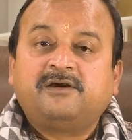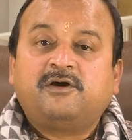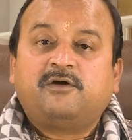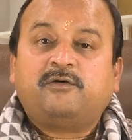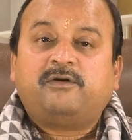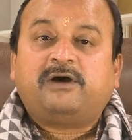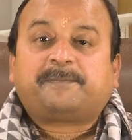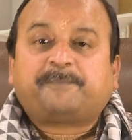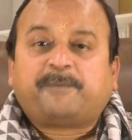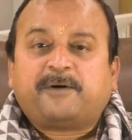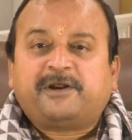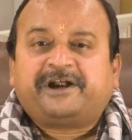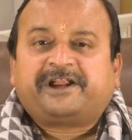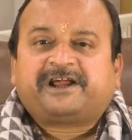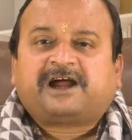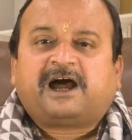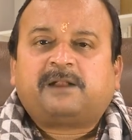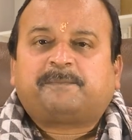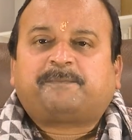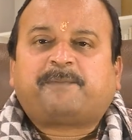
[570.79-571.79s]
where
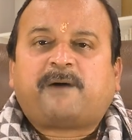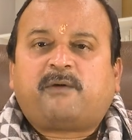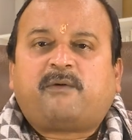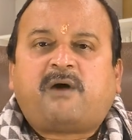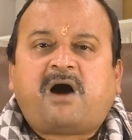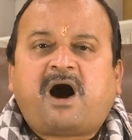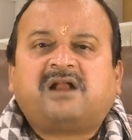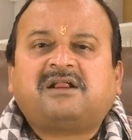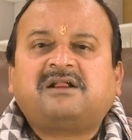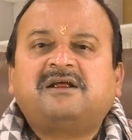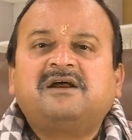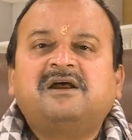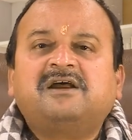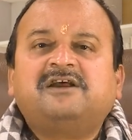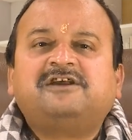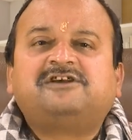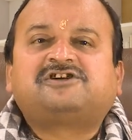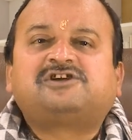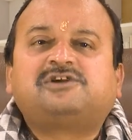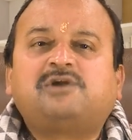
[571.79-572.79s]
political power
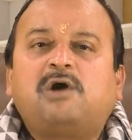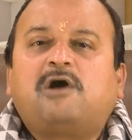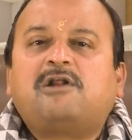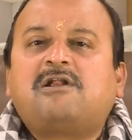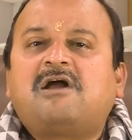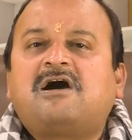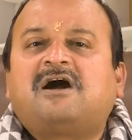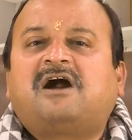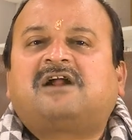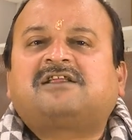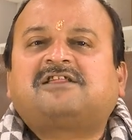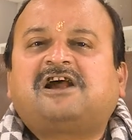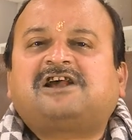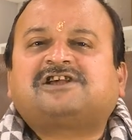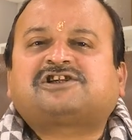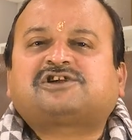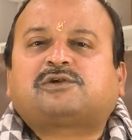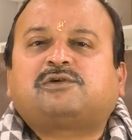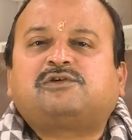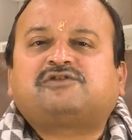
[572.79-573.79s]
is no longer the
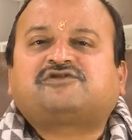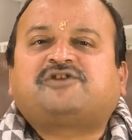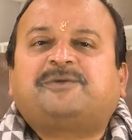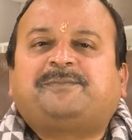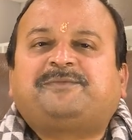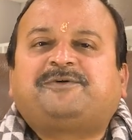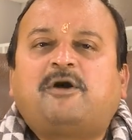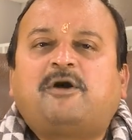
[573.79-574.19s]
exclusive